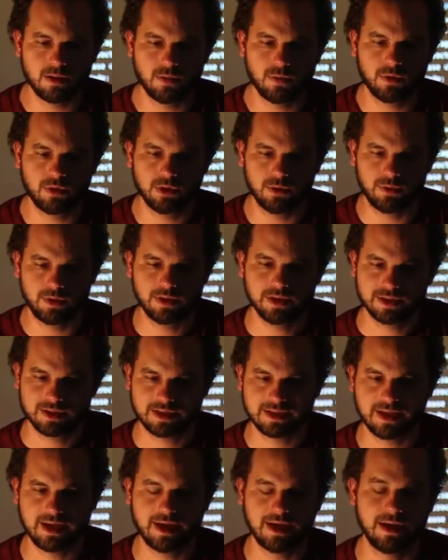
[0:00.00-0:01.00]
We're going to
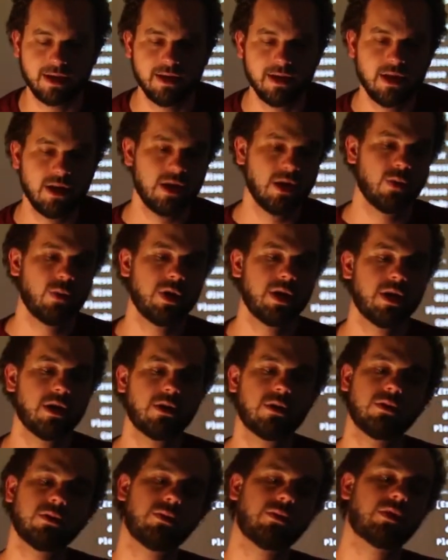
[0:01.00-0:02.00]
say, we
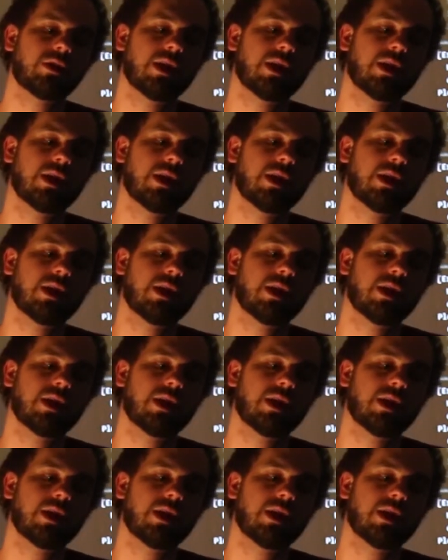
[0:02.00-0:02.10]
know